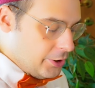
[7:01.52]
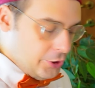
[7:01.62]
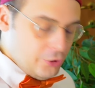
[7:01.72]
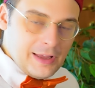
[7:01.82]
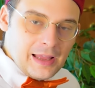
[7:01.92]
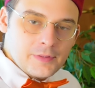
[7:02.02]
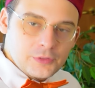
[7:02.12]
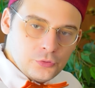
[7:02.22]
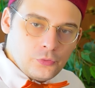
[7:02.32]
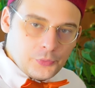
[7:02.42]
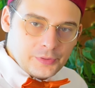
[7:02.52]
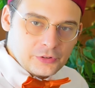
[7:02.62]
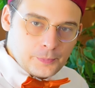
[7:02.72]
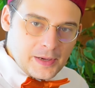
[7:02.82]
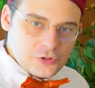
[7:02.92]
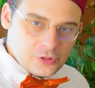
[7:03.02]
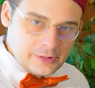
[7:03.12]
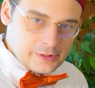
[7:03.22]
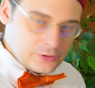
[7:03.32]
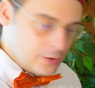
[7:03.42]
You have a 2-3 suspension
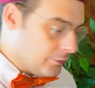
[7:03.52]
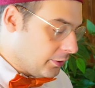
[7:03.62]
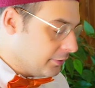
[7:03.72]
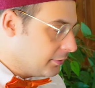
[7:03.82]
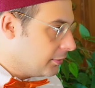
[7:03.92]
in the top voice,